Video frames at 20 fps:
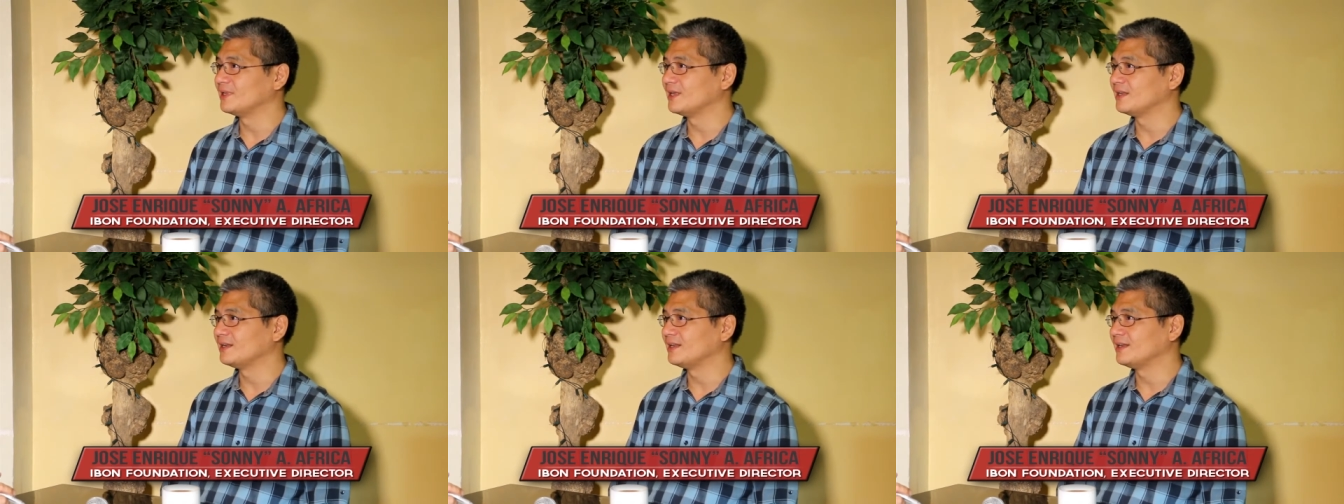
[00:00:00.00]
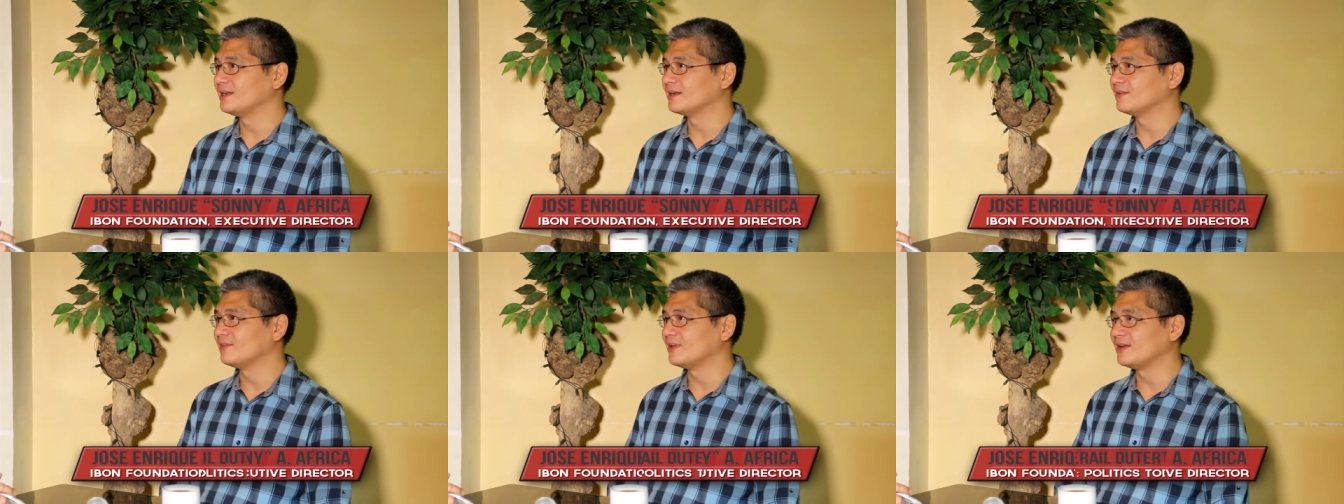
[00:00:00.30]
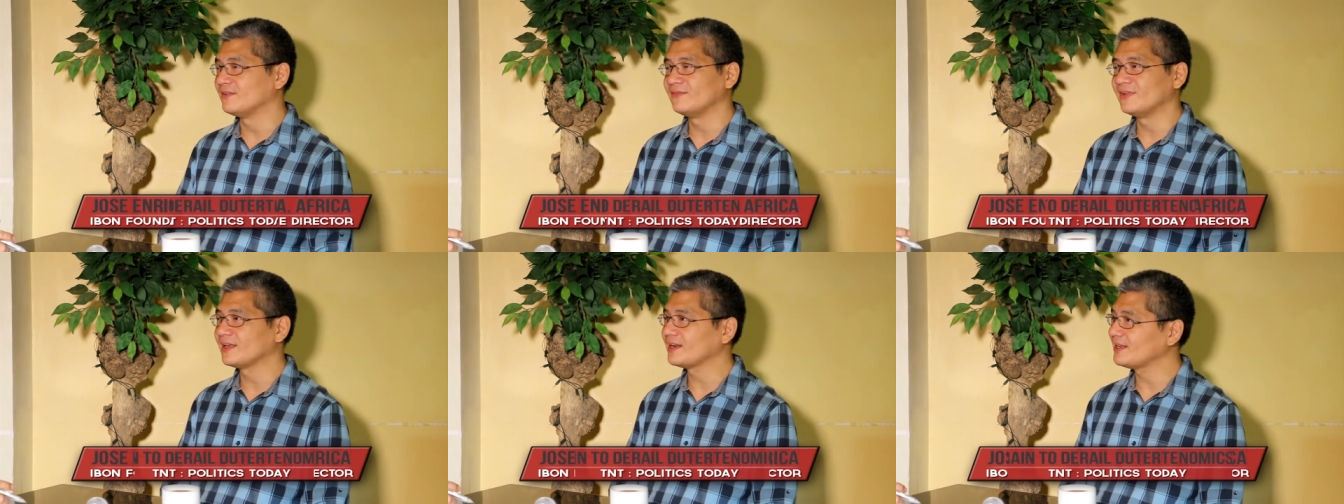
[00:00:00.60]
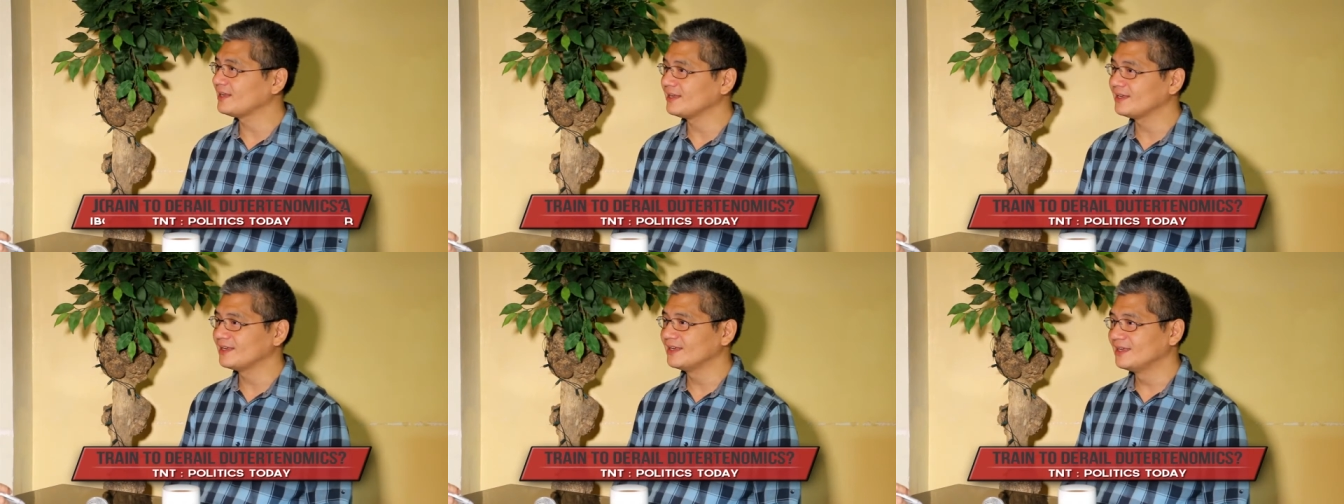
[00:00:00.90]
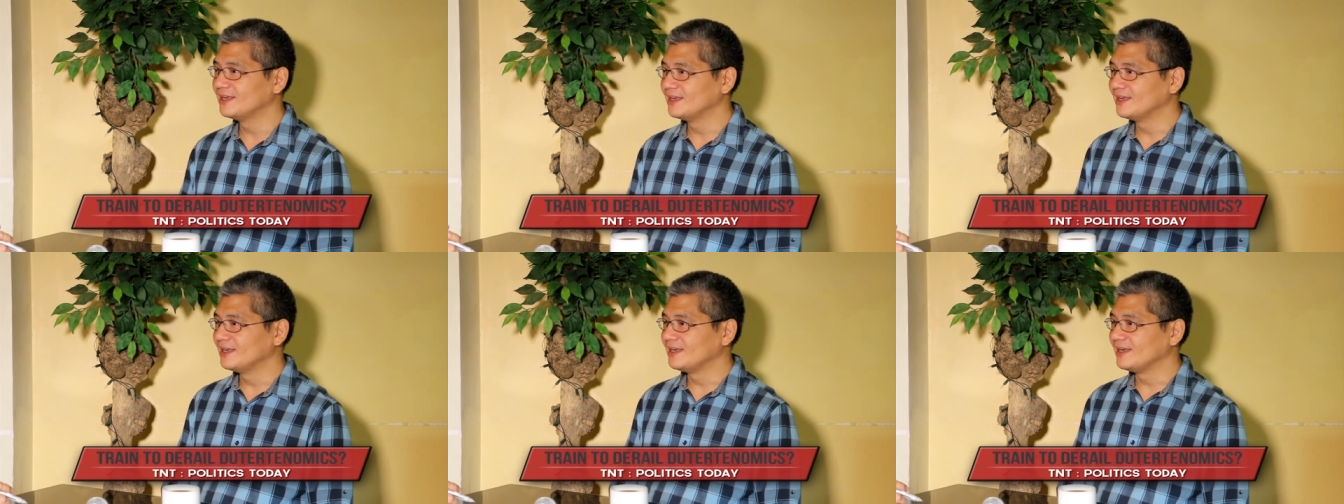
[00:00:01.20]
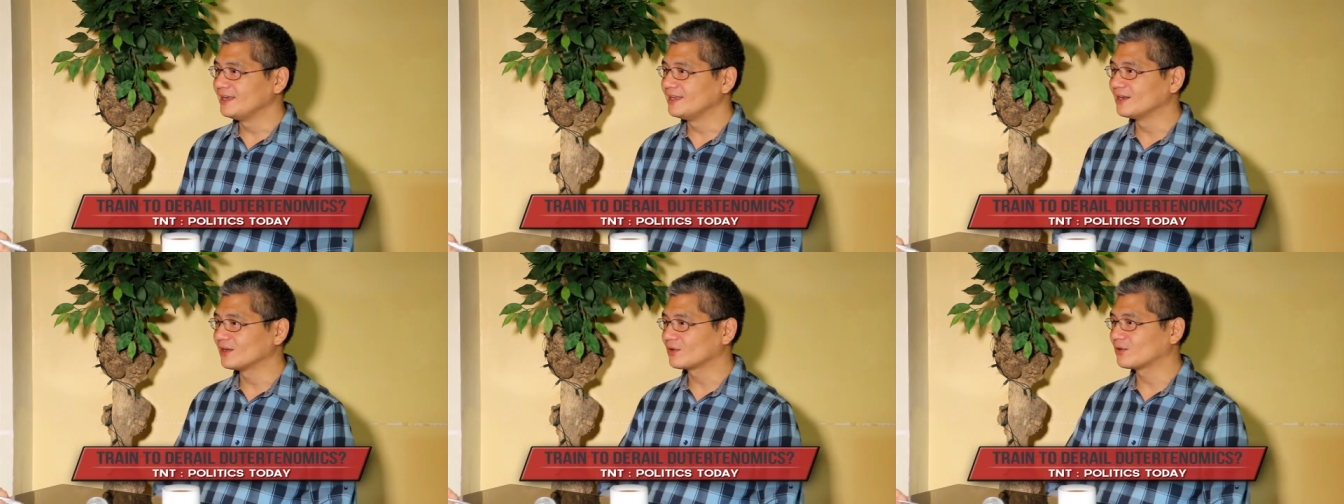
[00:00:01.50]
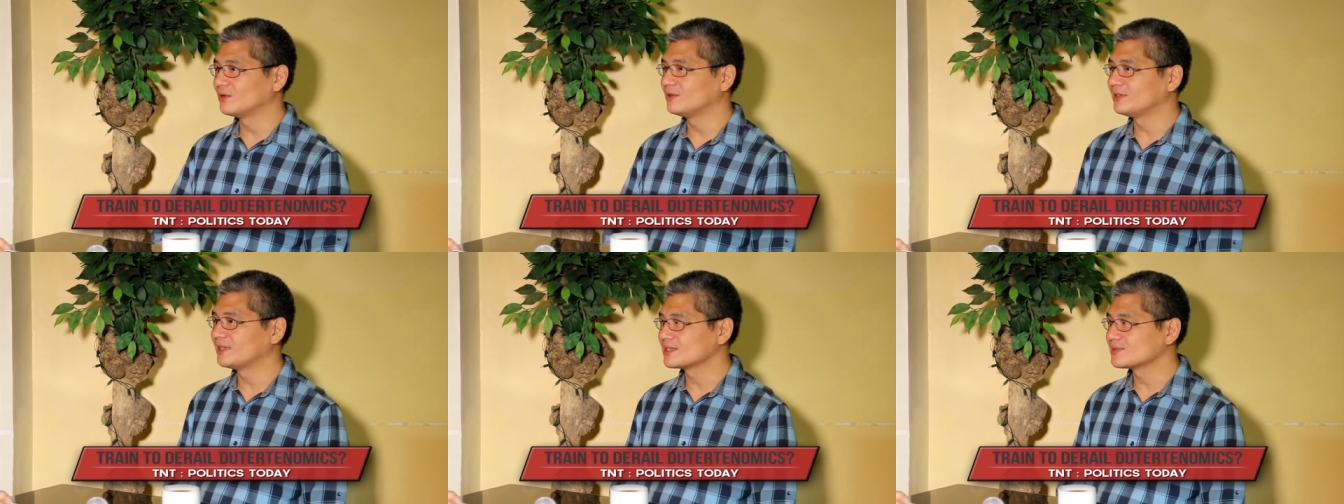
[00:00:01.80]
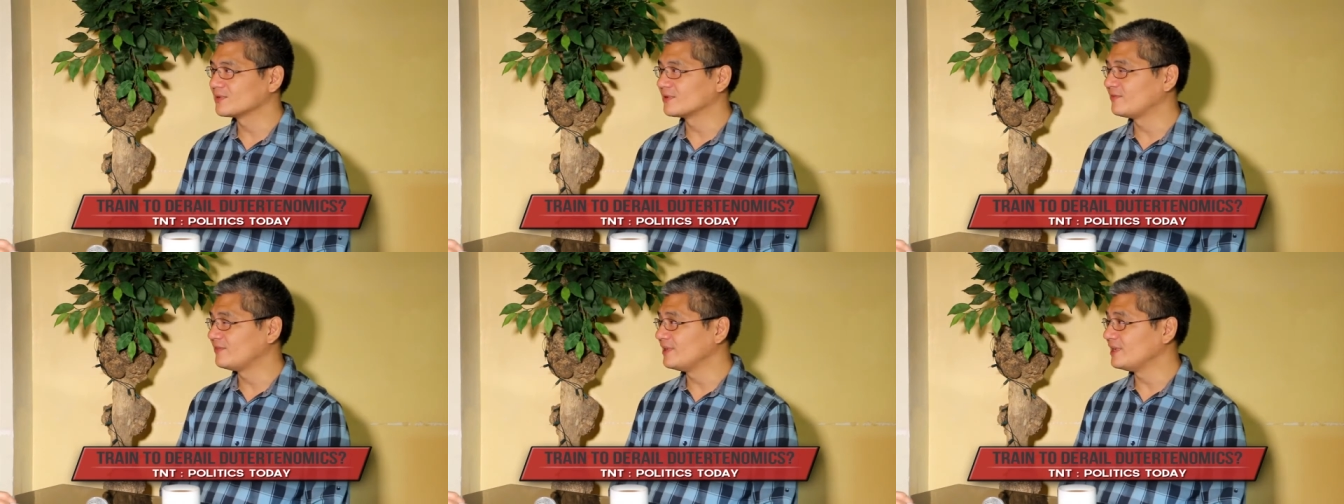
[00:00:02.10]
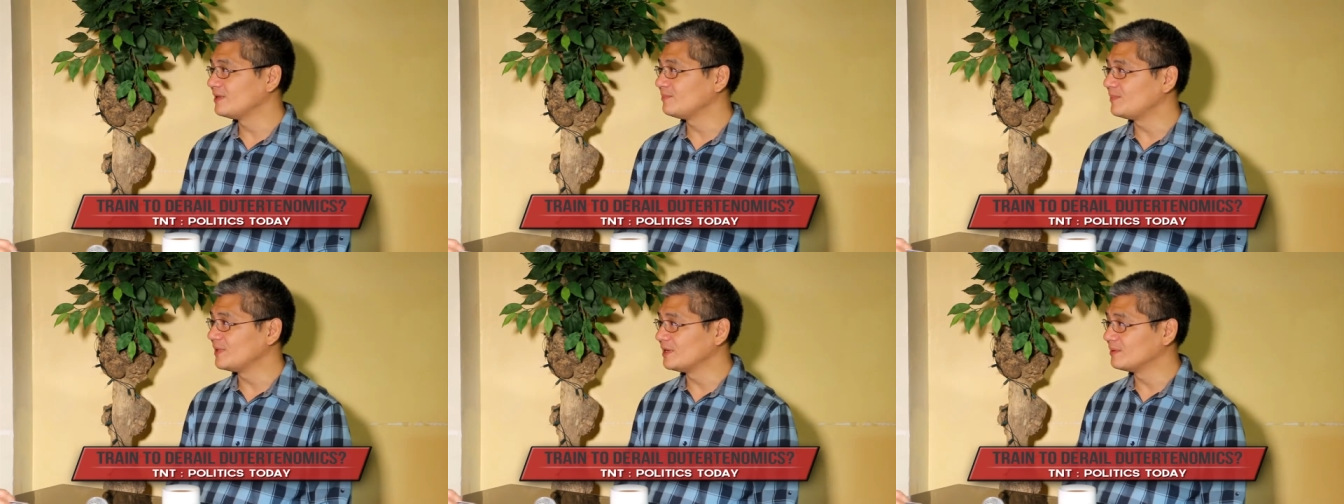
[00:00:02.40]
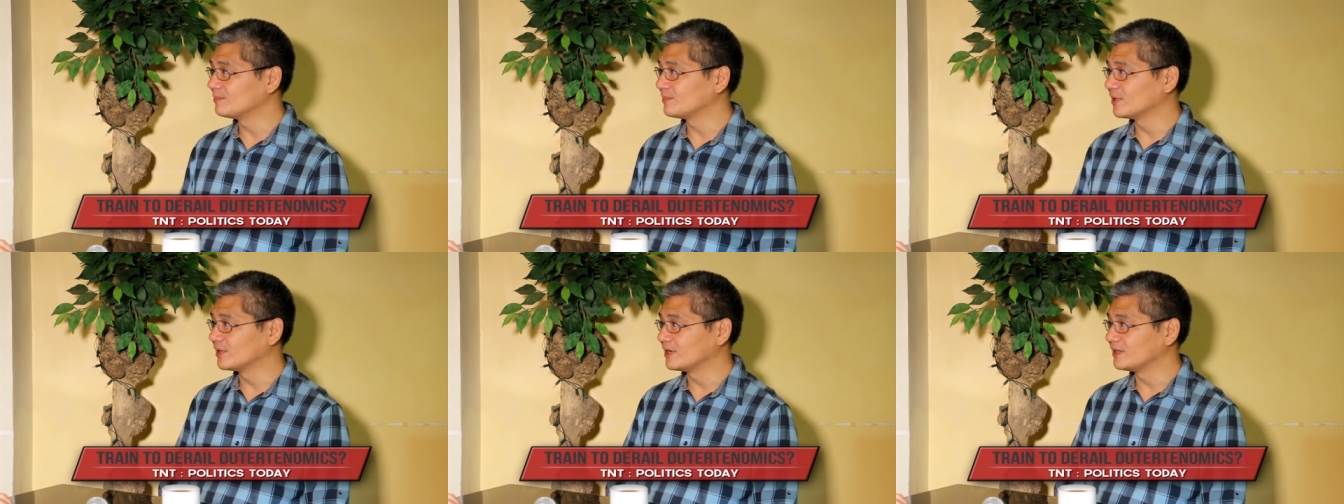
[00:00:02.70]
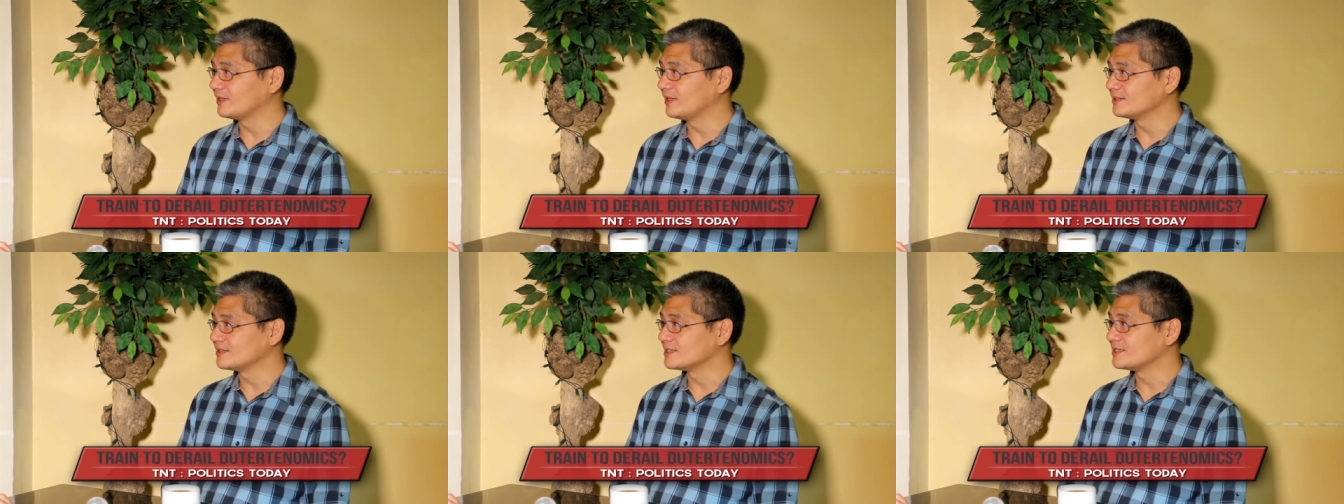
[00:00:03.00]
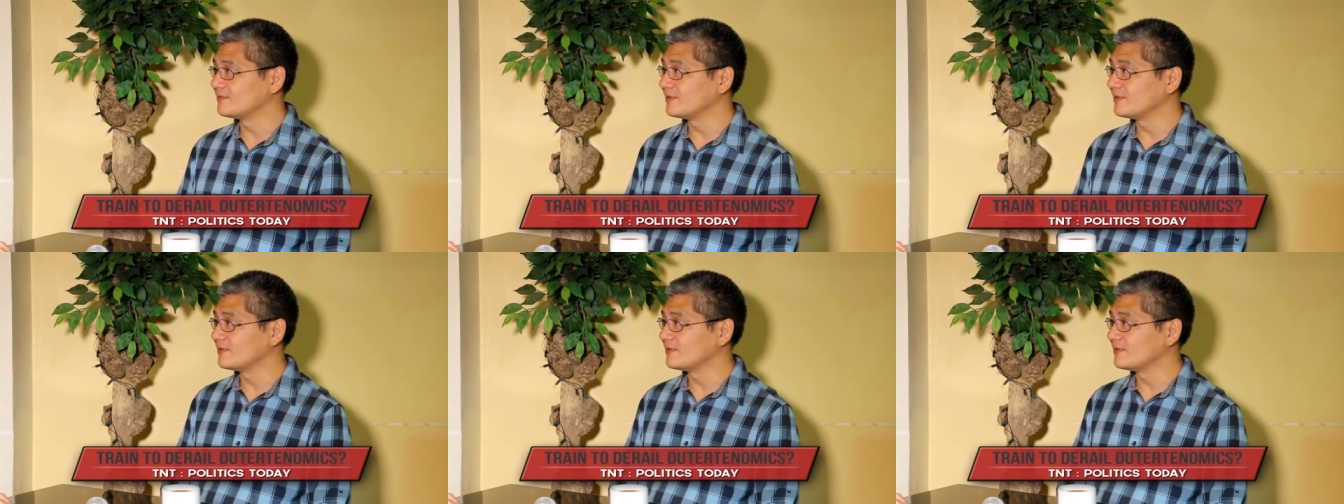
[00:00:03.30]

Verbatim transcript: And in a, in very in a context where Philippine politics is